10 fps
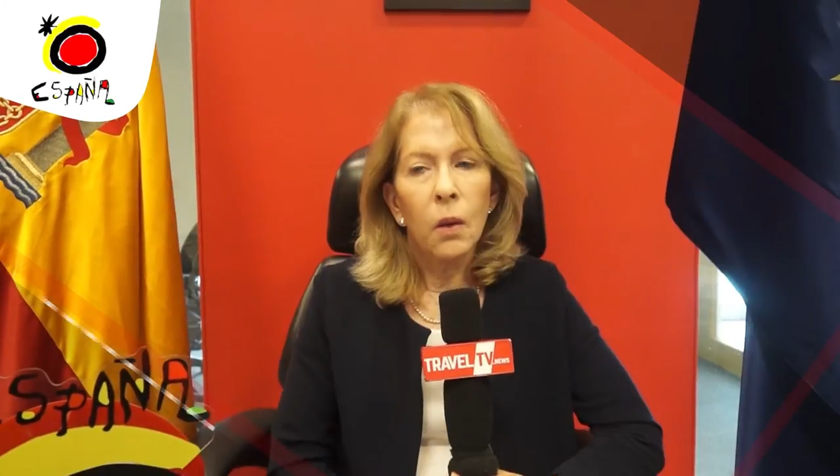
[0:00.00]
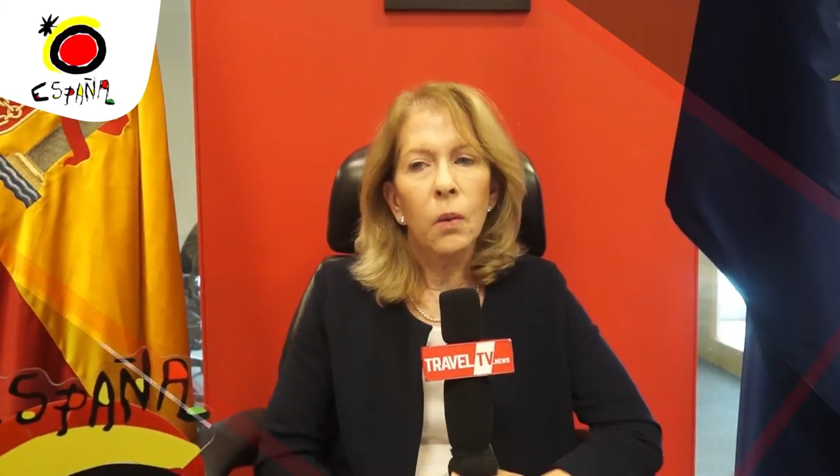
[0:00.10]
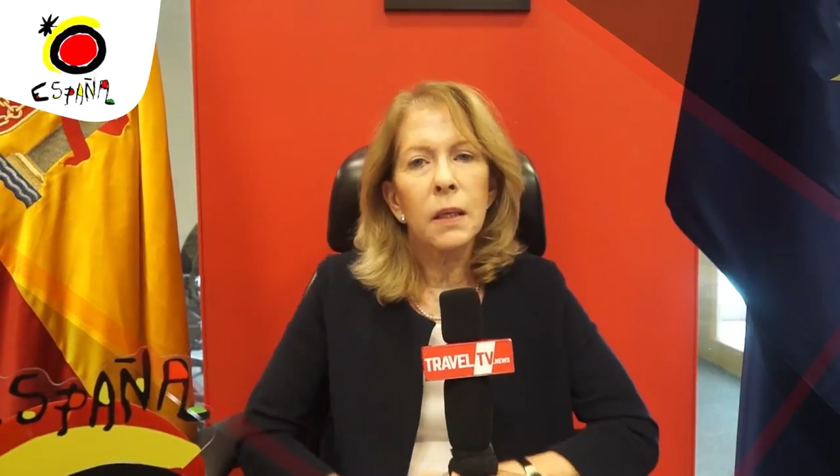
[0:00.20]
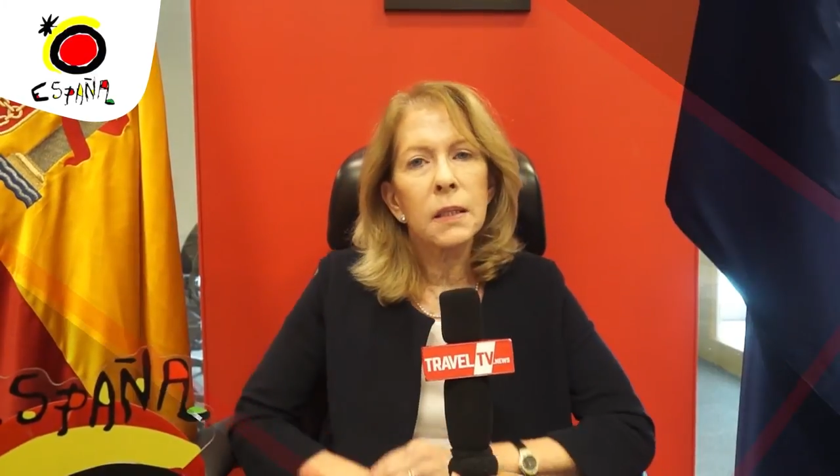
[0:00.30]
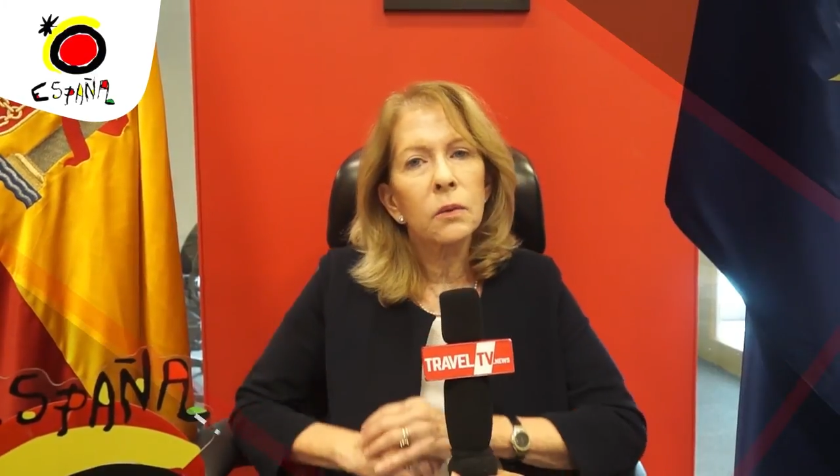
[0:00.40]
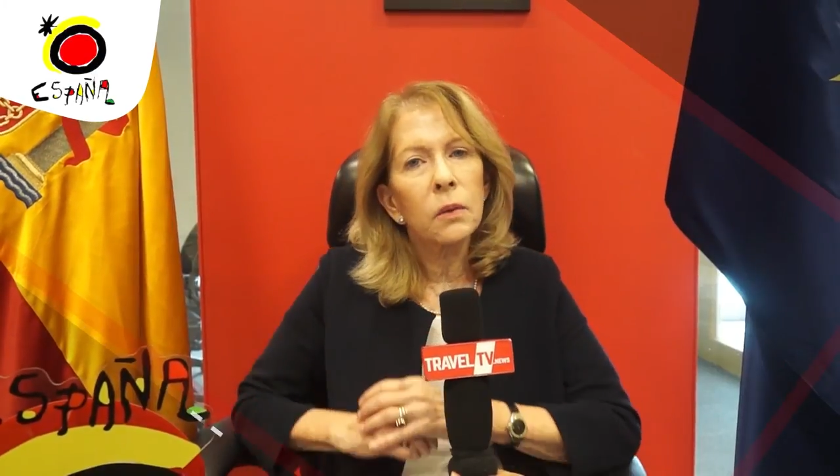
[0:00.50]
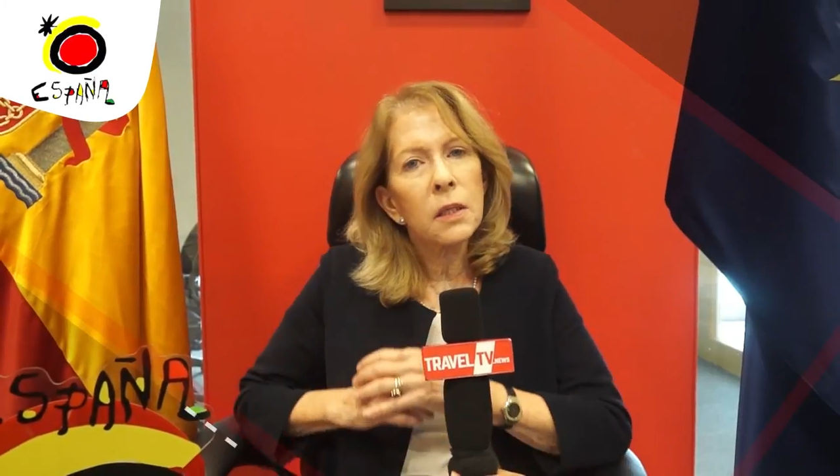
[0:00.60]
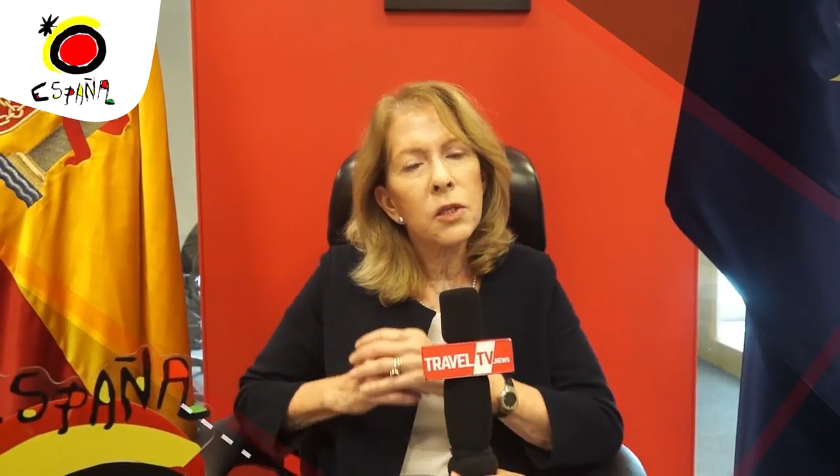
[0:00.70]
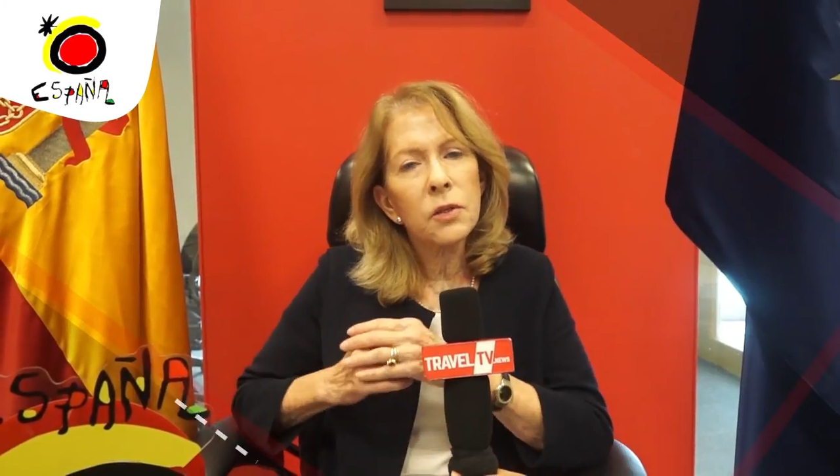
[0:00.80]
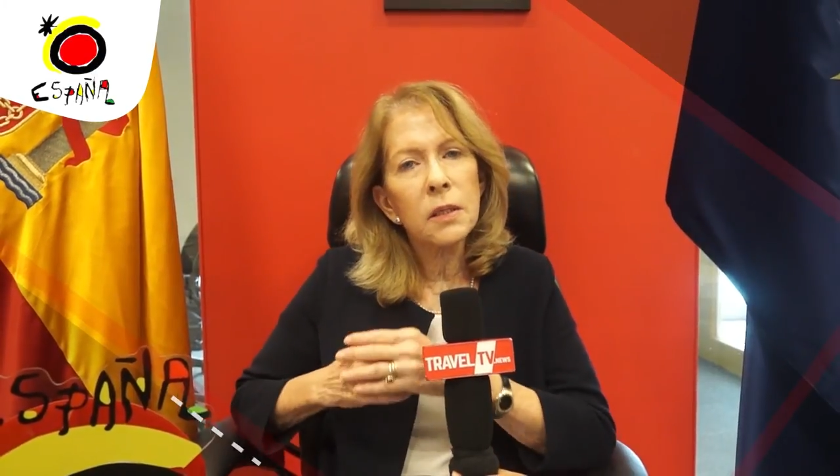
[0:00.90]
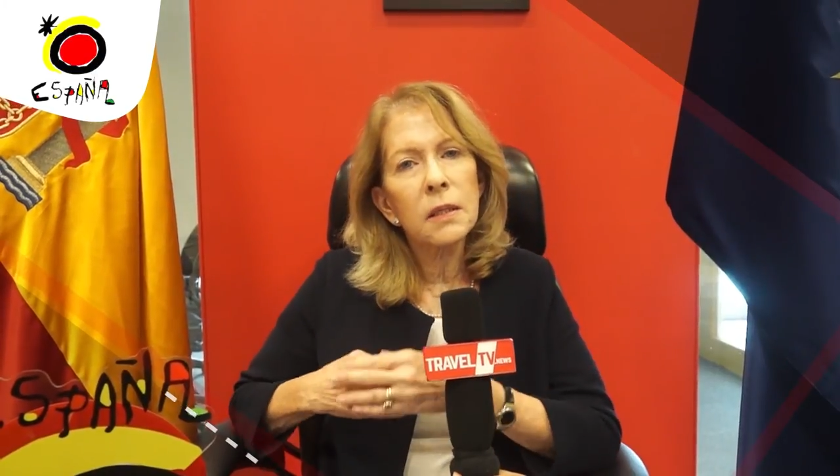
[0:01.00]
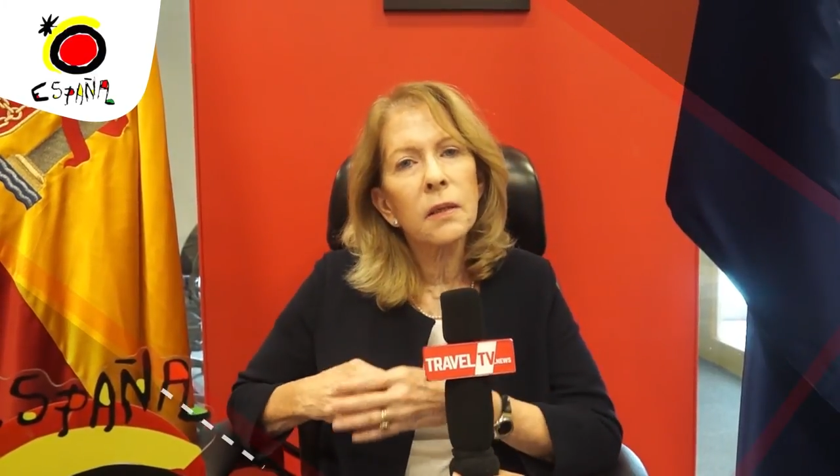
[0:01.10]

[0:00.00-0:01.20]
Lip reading: Well, situations is